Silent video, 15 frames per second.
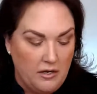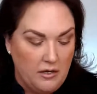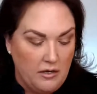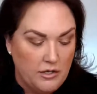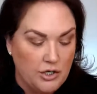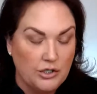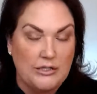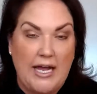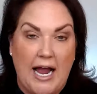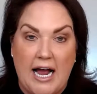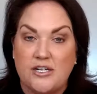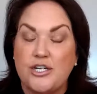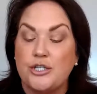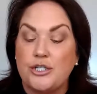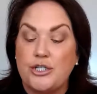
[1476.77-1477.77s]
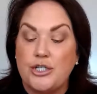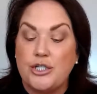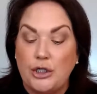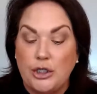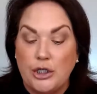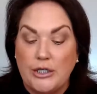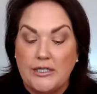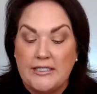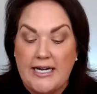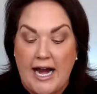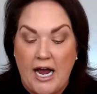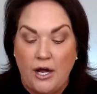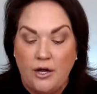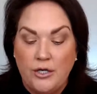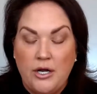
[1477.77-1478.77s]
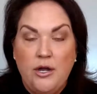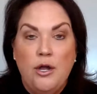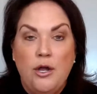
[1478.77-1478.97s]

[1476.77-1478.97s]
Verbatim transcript: your lashes to look down